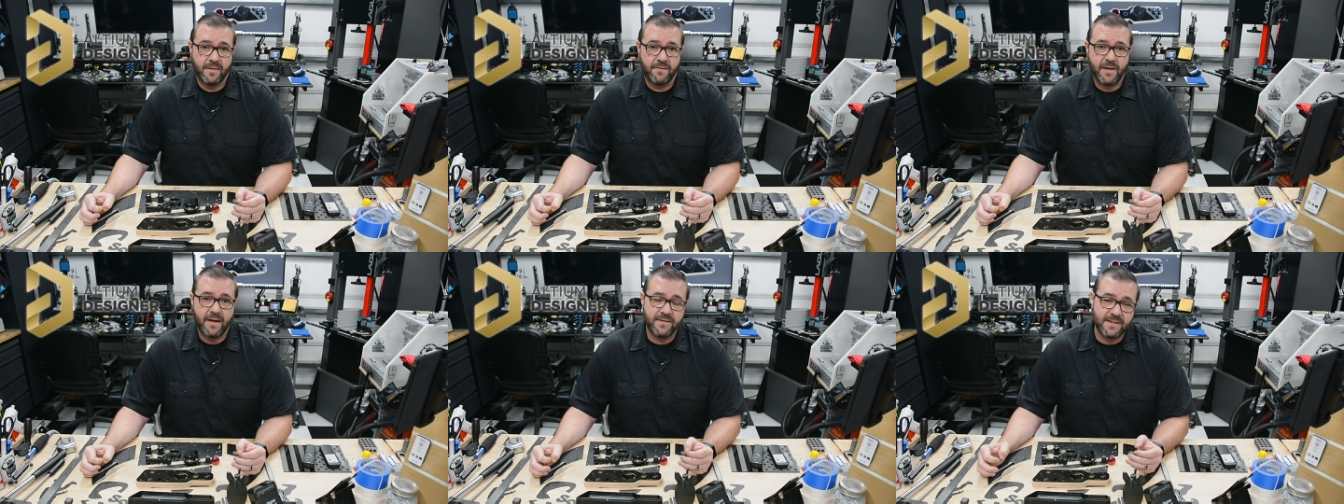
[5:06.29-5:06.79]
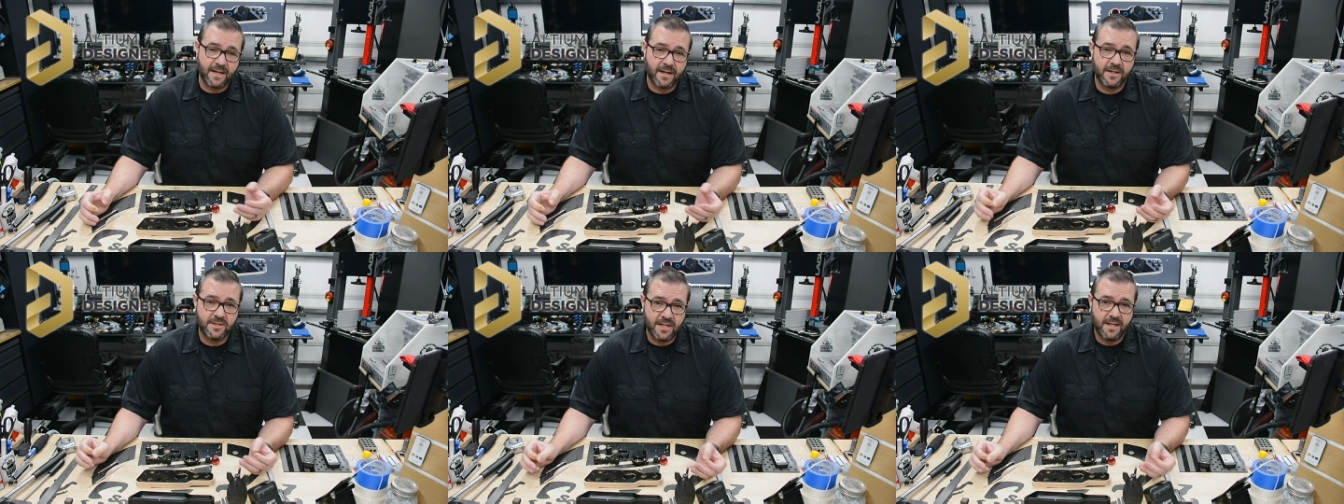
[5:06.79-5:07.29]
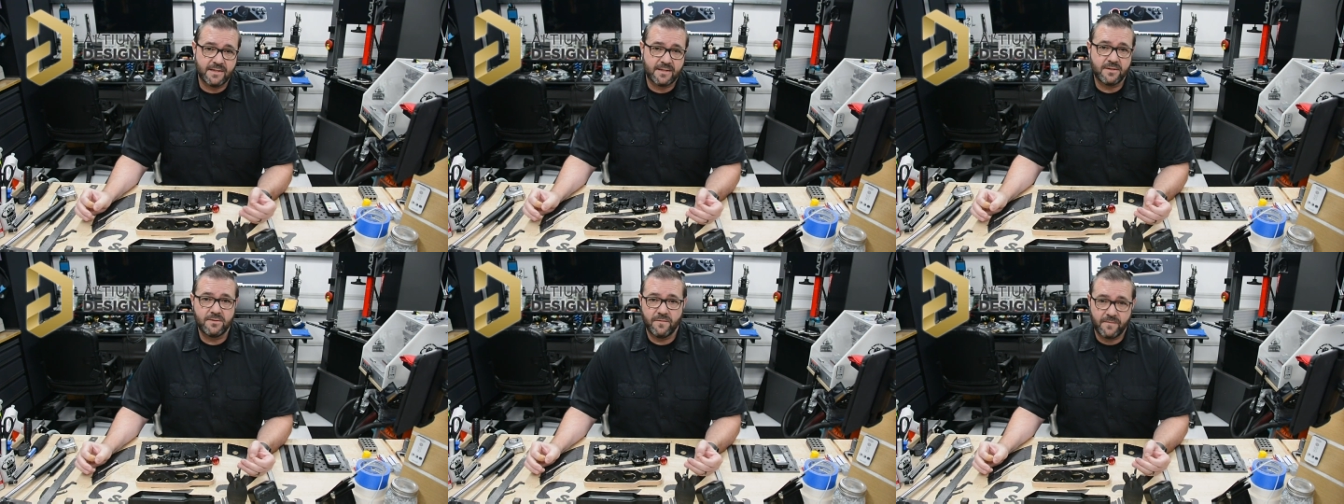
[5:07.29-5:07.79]
If you haven't taken a chance
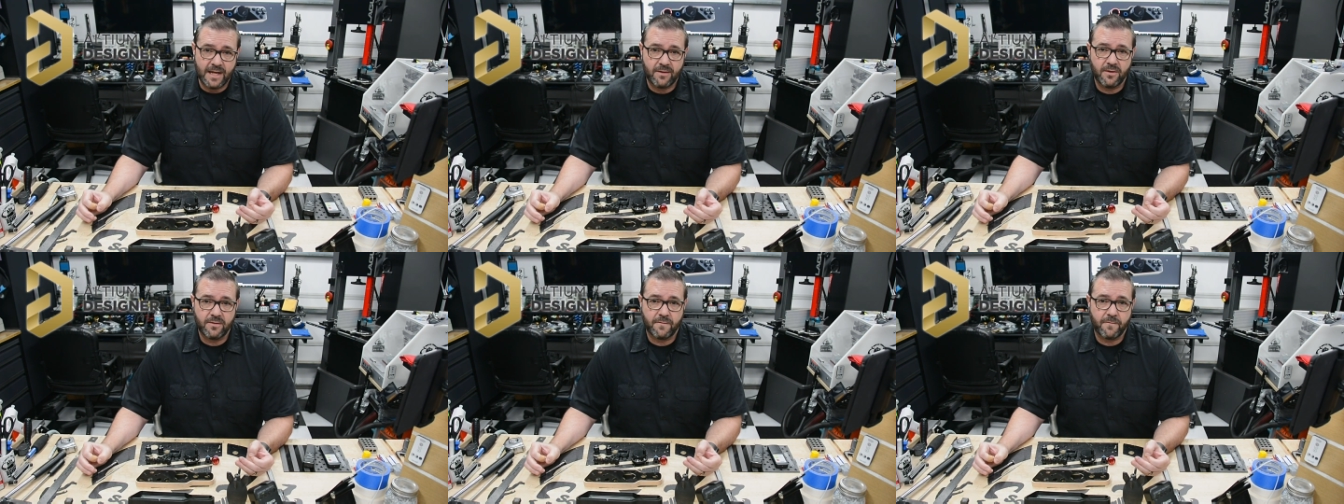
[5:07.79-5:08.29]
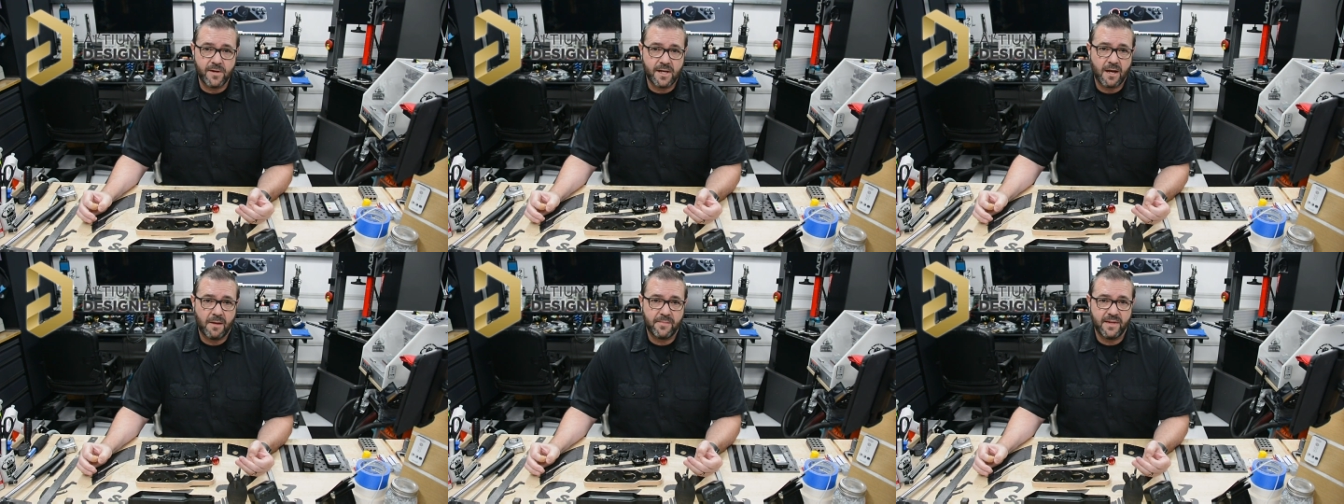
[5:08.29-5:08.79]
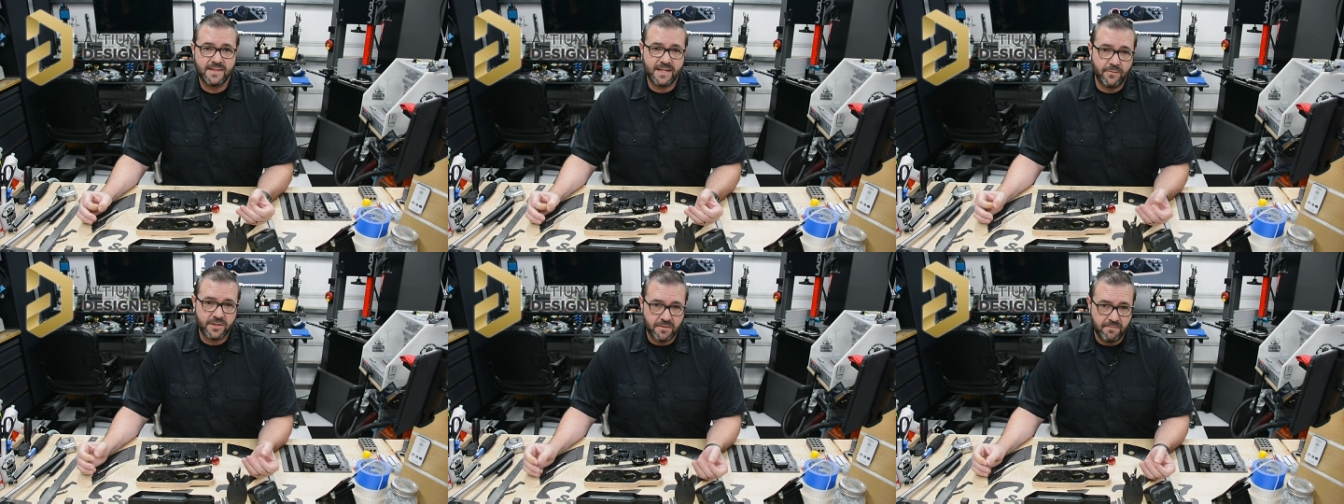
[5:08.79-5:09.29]
to download the free copy and see
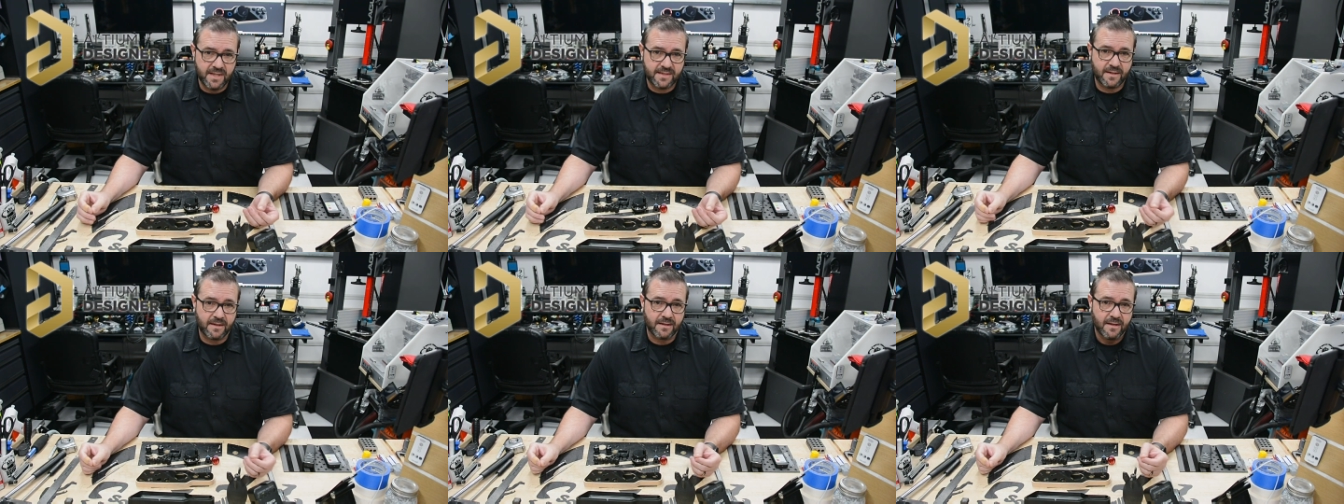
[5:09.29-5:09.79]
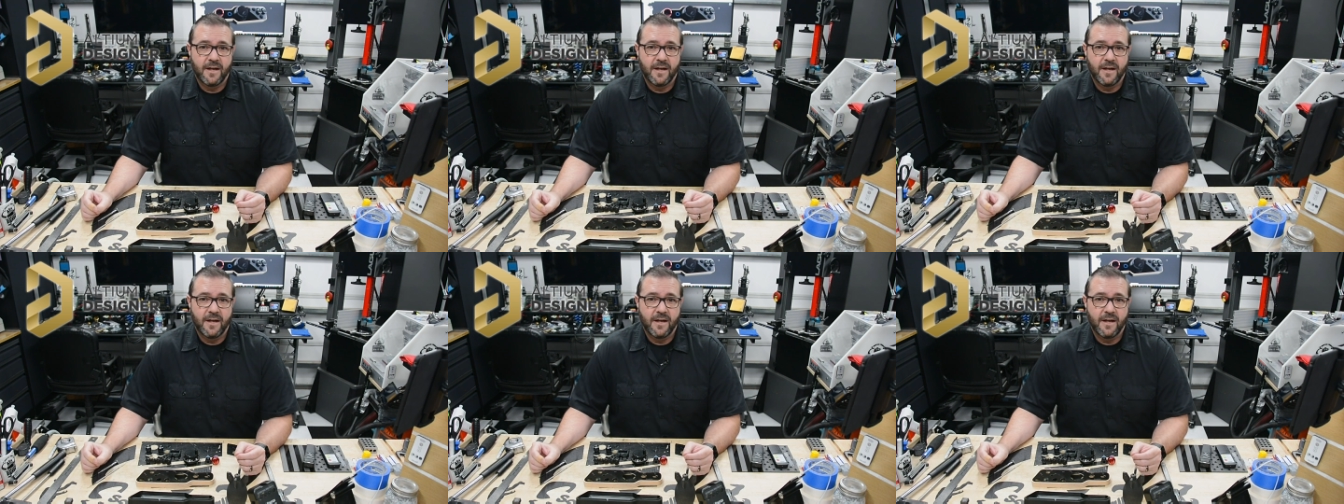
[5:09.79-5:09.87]
what you're missing,